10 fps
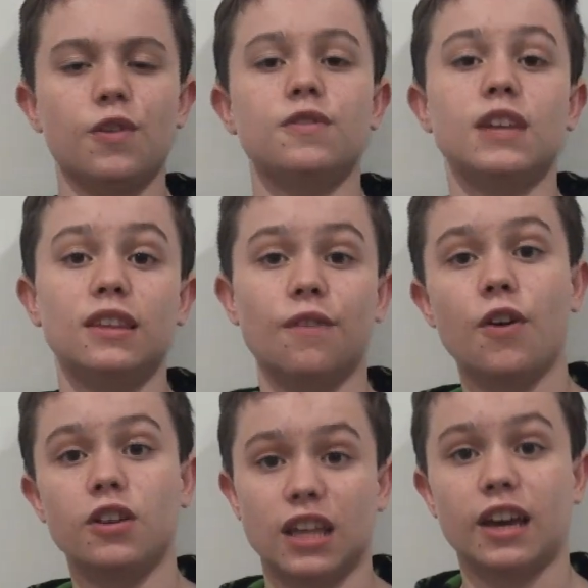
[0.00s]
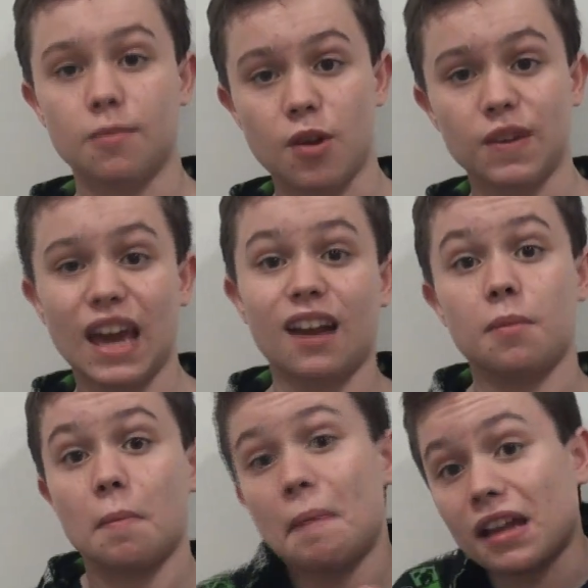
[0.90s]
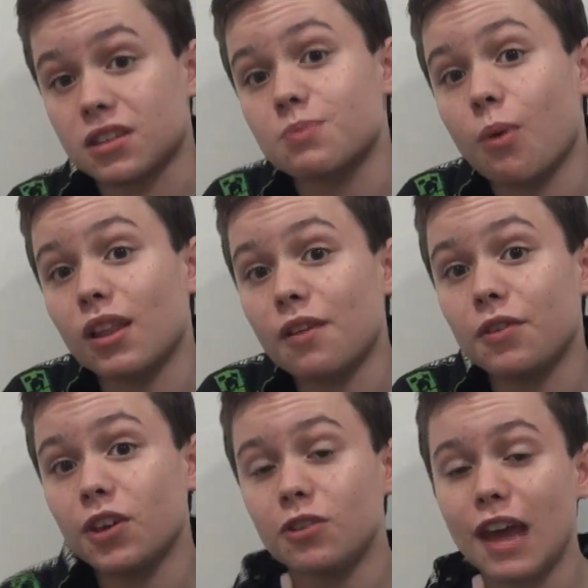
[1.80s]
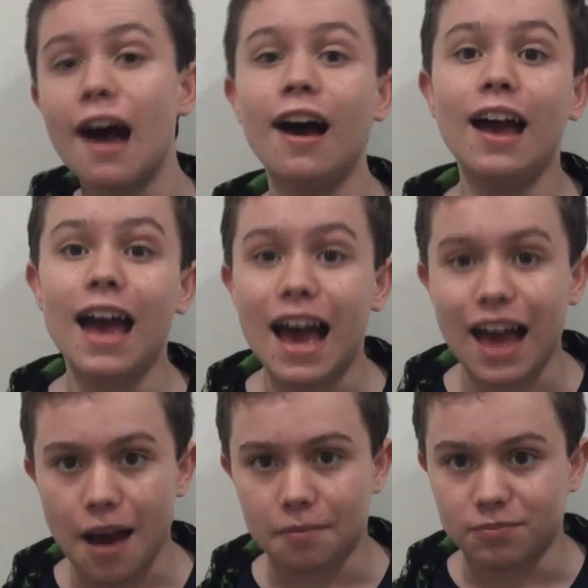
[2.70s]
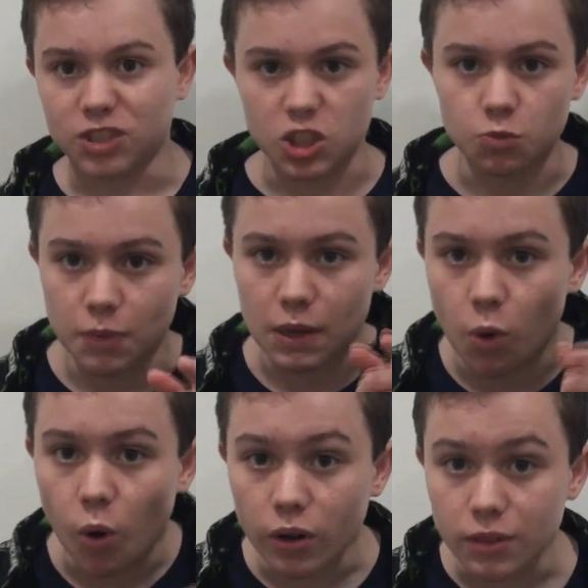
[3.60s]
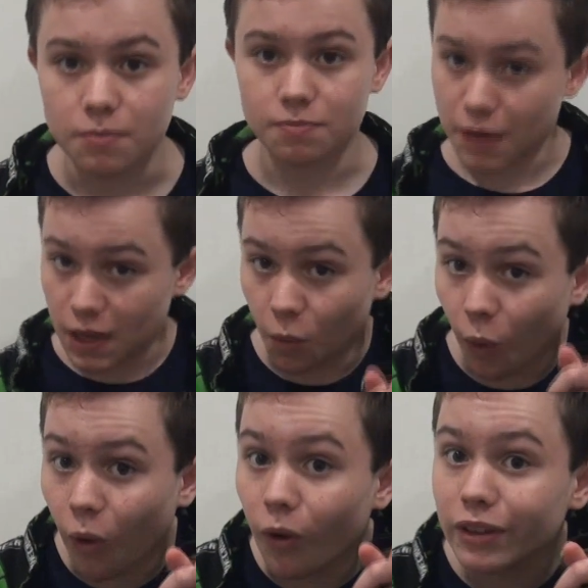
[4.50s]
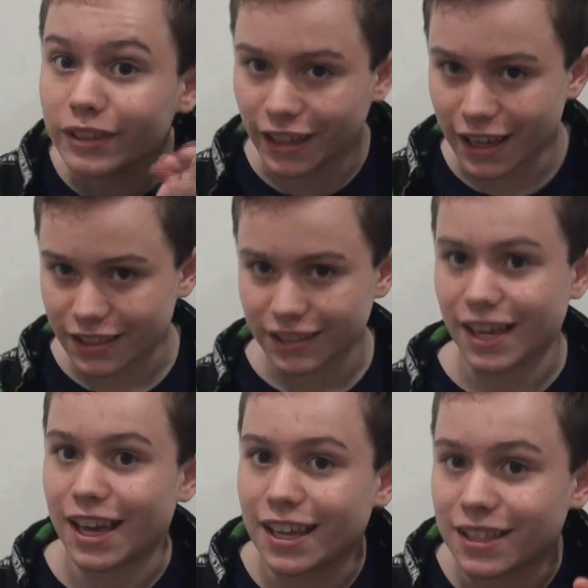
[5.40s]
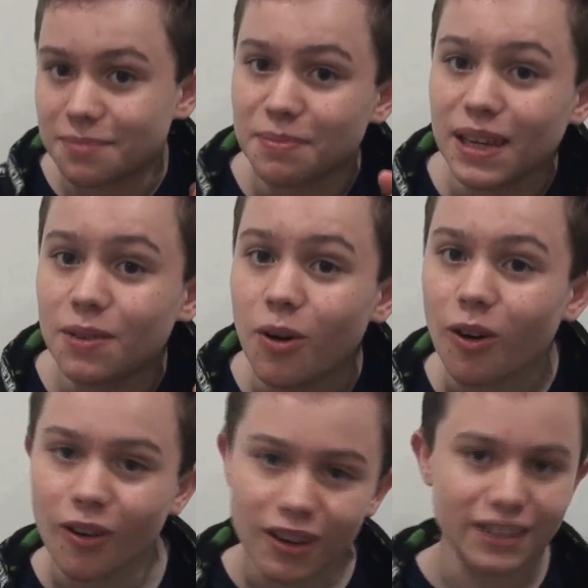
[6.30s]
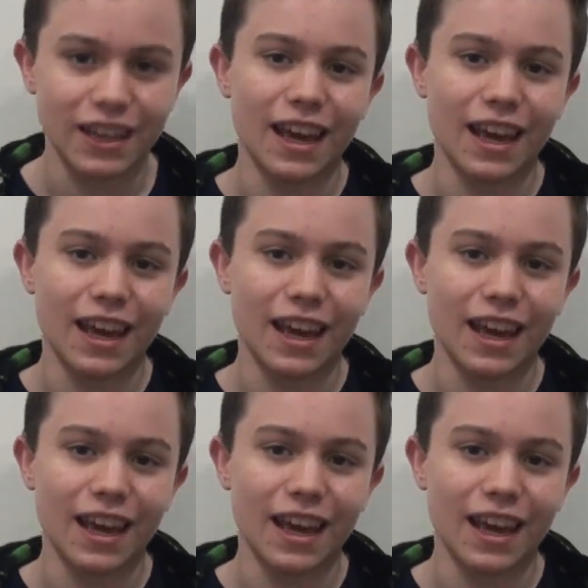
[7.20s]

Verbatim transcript: you've seen the first LEGO movie, and I'm about to spoil it for you now, um, just be warned, be warned, yes, yes, be warned.